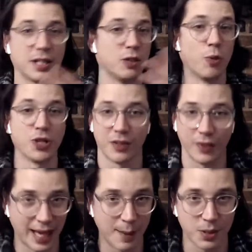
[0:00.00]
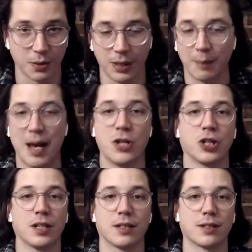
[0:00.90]
in almost every game store, like
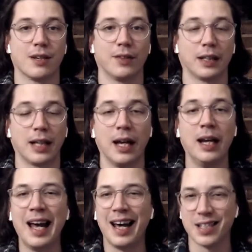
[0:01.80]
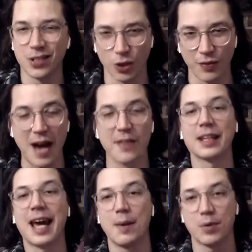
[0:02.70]
Magic is and stuff like that. And there's sort of other
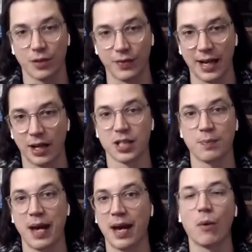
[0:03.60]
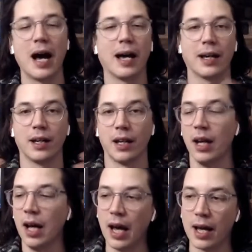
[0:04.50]
games sort of getting on this bandwagon,
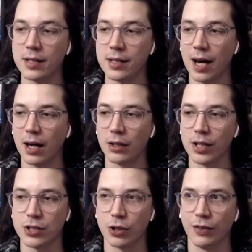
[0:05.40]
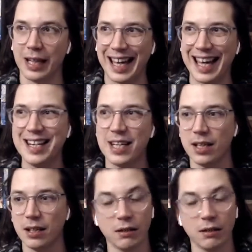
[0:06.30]
and there's sort of like indie.